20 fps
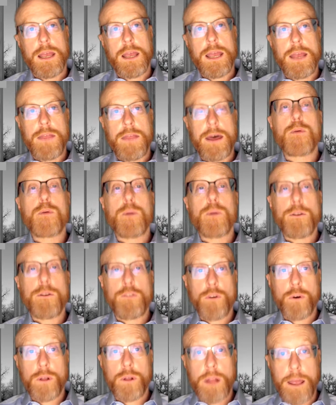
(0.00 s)
In that
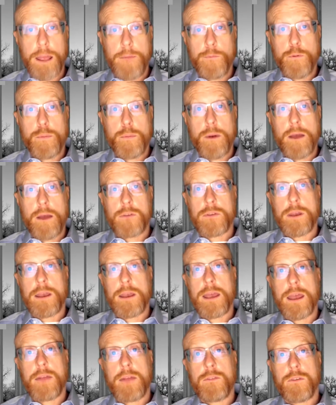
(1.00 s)
original claim for prostate
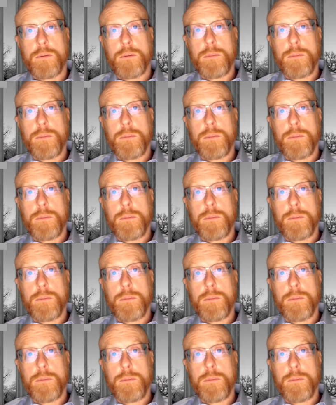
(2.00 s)
cancer,